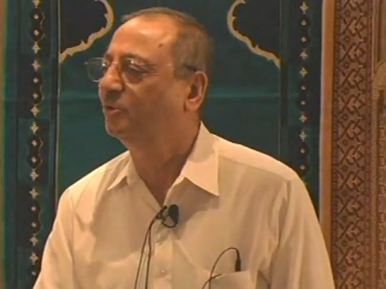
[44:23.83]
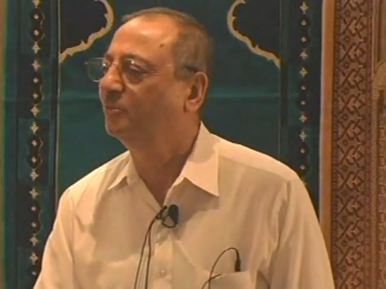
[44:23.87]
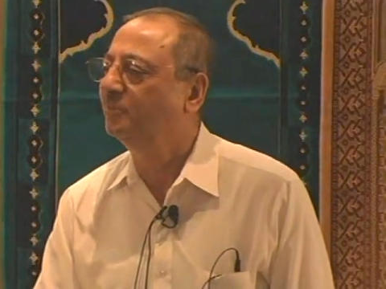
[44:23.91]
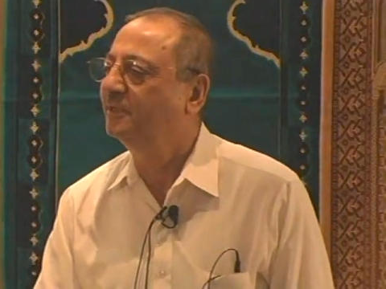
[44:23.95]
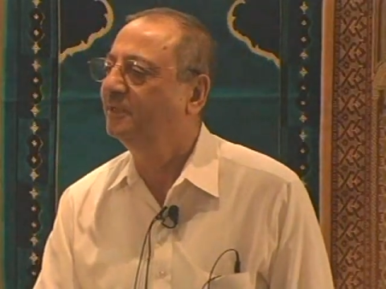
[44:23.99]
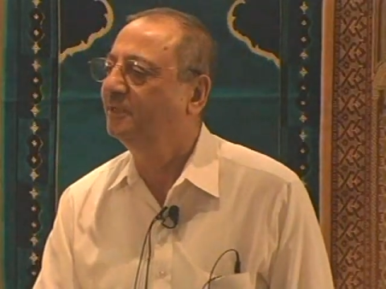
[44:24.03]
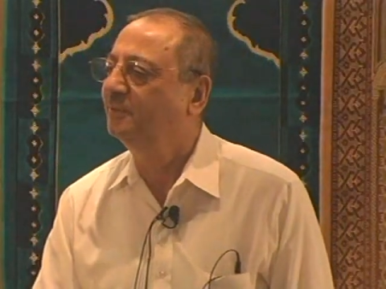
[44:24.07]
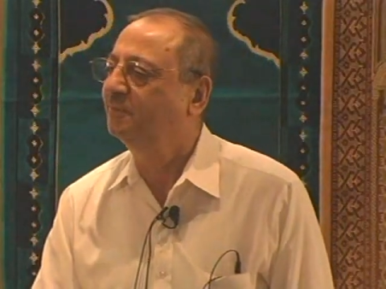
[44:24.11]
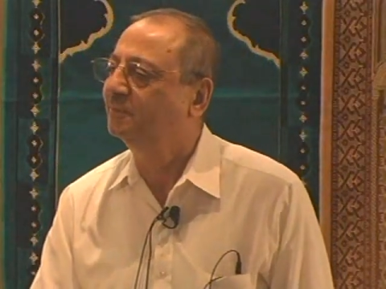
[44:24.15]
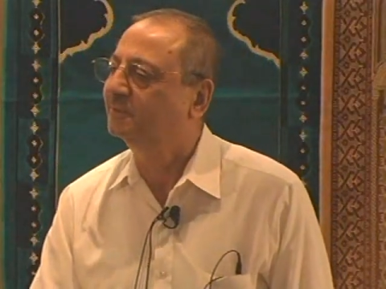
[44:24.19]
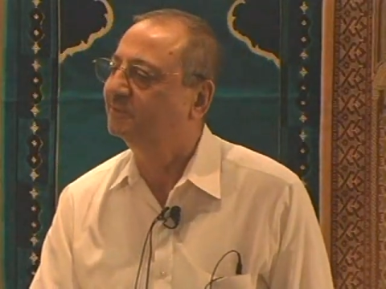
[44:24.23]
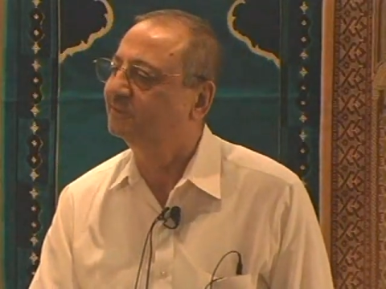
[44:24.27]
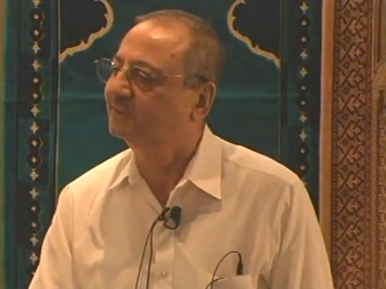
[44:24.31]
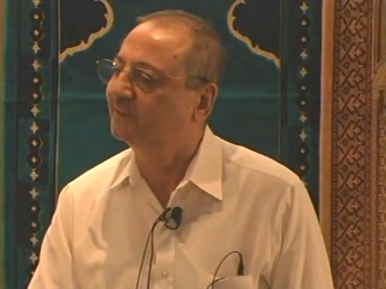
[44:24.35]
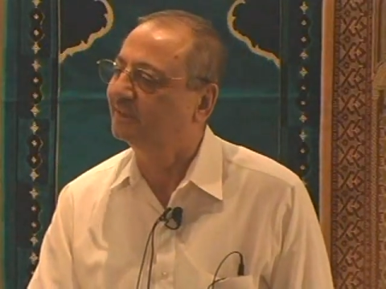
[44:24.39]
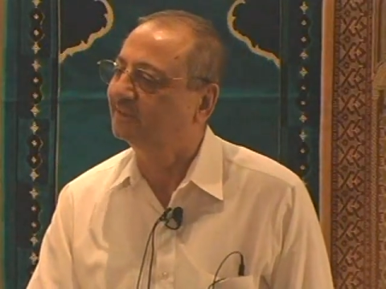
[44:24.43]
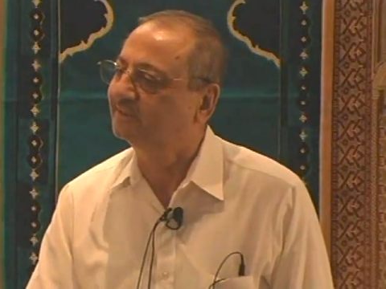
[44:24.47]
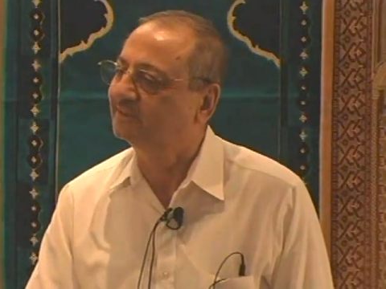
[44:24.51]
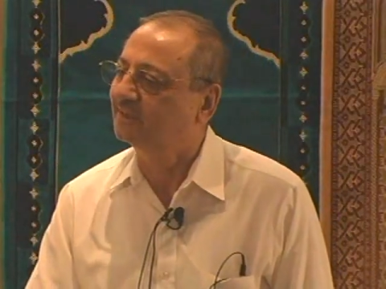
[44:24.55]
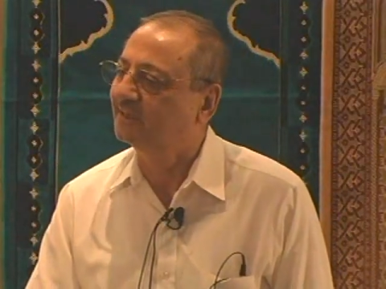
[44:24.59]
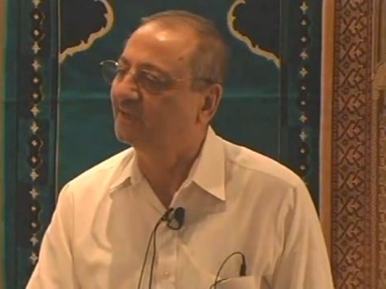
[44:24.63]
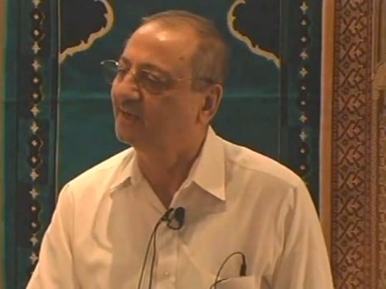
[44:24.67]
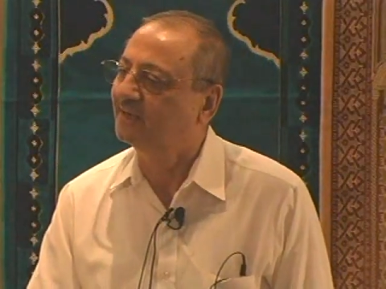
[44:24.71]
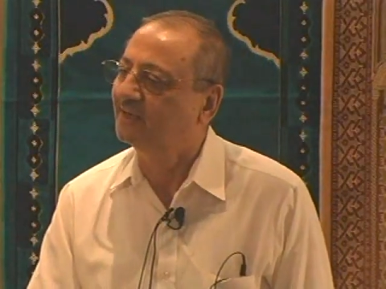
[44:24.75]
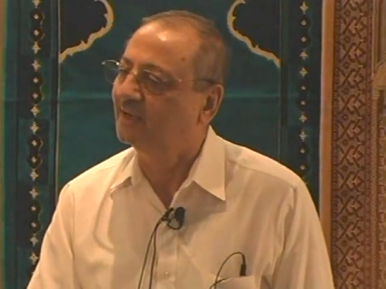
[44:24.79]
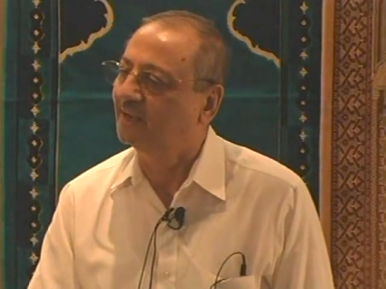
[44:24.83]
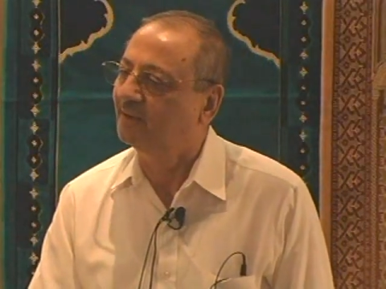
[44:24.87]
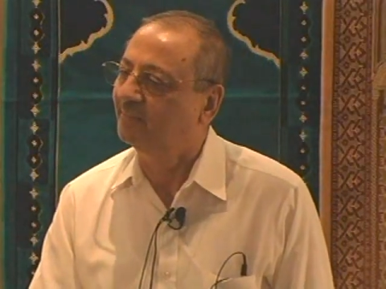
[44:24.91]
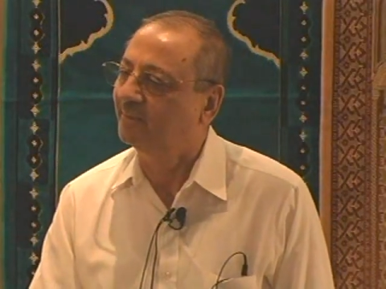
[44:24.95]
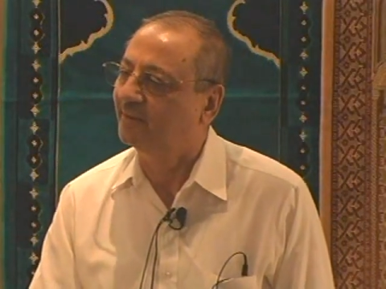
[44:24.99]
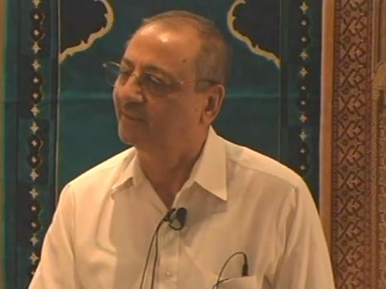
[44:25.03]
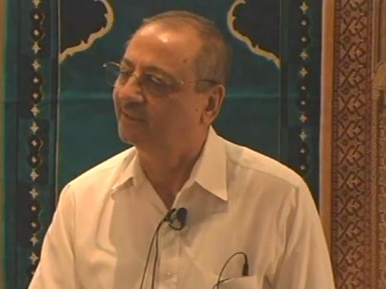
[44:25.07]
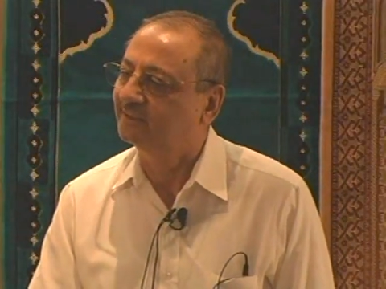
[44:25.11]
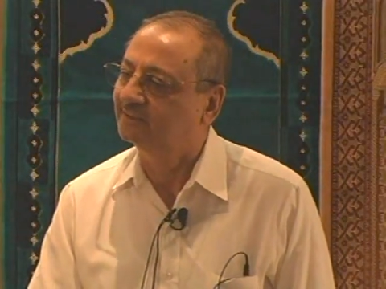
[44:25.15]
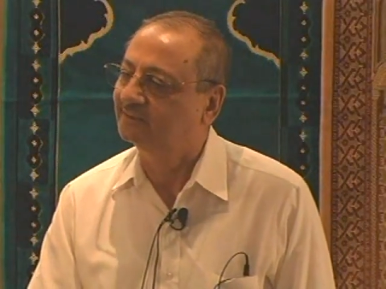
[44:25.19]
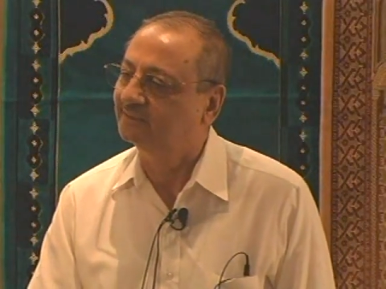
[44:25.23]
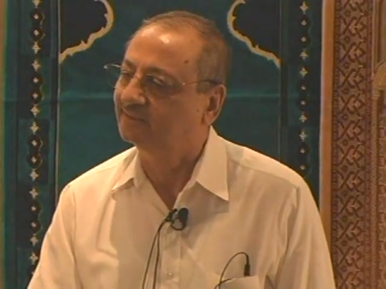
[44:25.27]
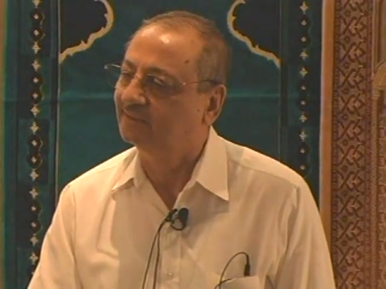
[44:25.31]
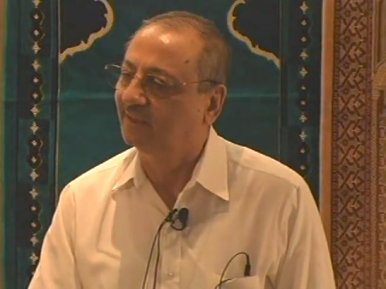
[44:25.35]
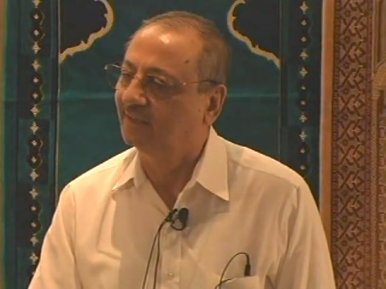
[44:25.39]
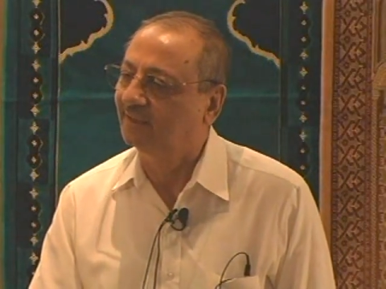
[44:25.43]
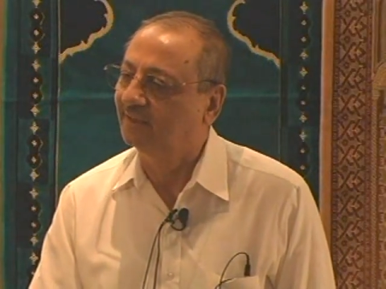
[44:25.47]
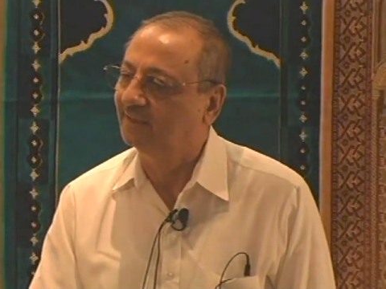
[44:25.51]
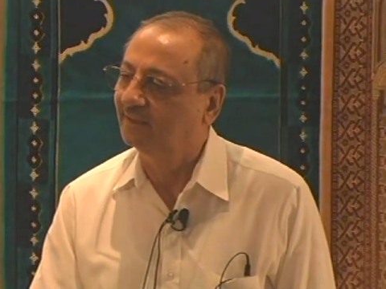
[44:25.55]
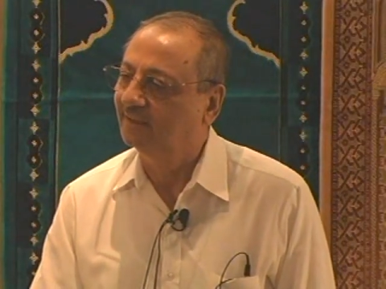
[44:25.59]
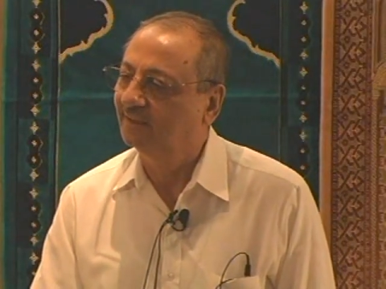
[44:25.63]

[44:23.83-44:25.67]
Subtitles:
many mistakes in India, Pakistan?